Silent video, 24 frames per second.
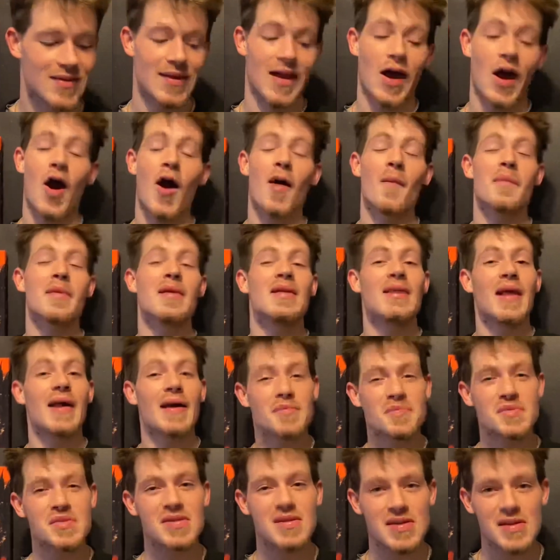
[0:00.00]
RB
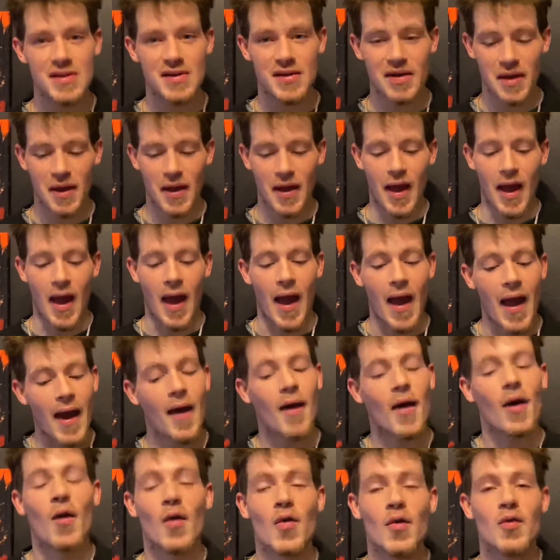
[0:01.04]
Leipzig at
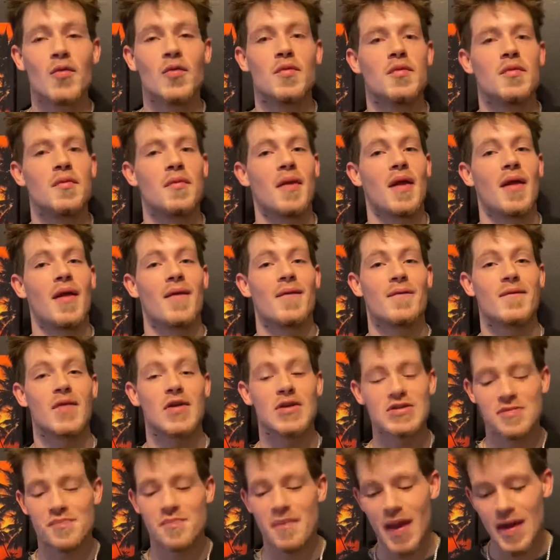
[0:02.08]
home versus
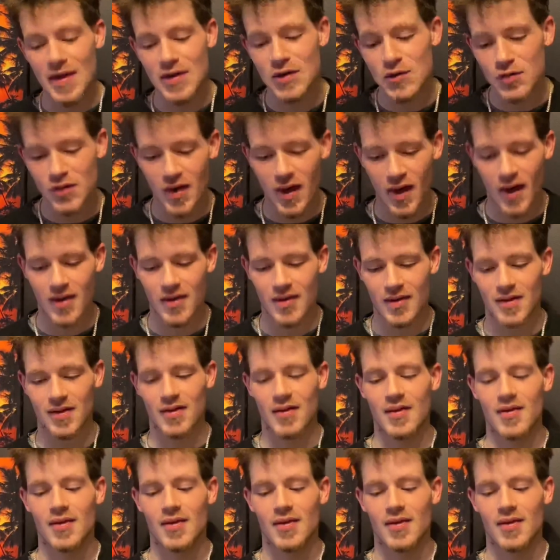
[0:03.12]
Man United.